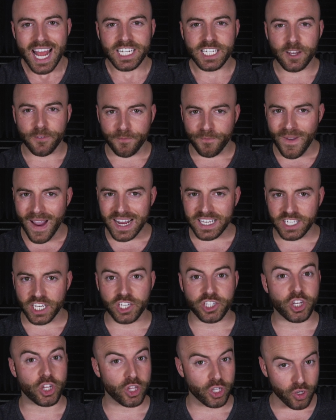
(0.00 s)

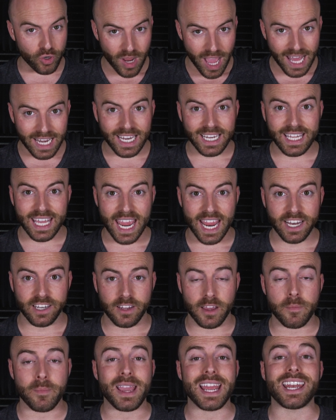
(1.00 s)
defected to the United
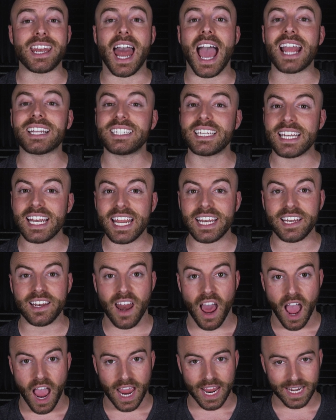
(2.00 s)
Kingdom in
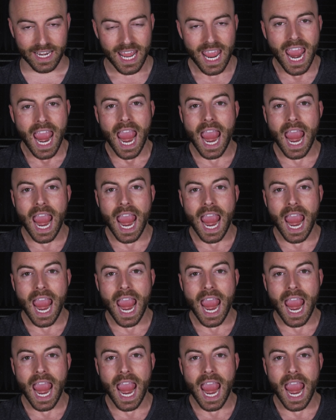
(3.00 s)
1989